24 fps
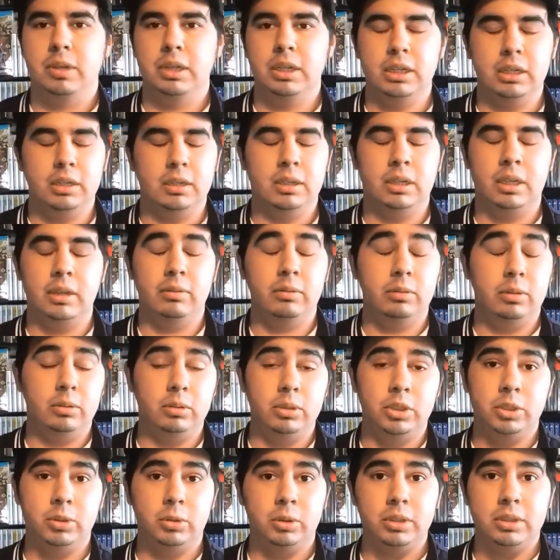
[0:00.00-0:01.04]
like, give you a
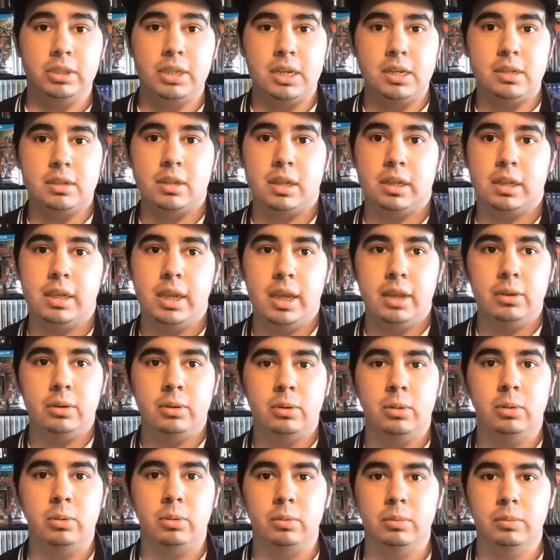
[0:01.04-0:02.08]
short sentence like yeah, they're
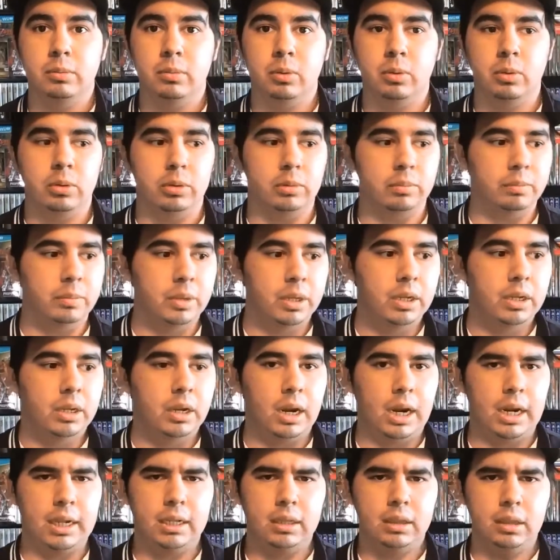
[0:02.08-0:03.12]
cool, or
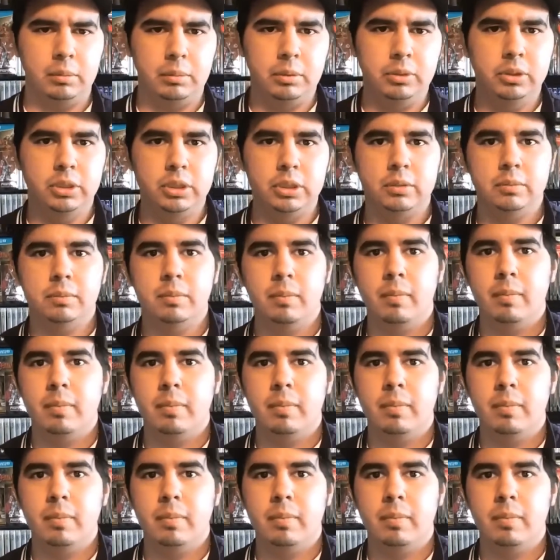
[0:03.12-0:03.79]
I like the music.